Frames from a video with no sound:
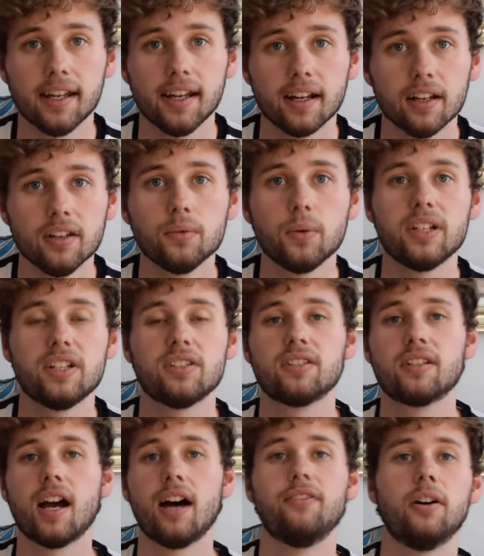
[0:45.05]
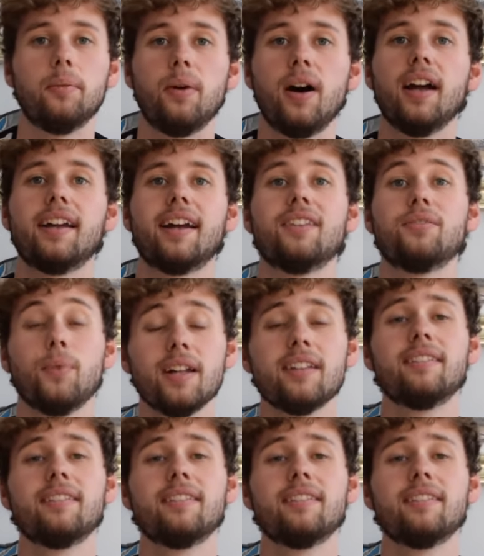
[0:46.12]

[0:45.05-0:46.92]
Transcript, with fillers: in England which is Scafell Pike as well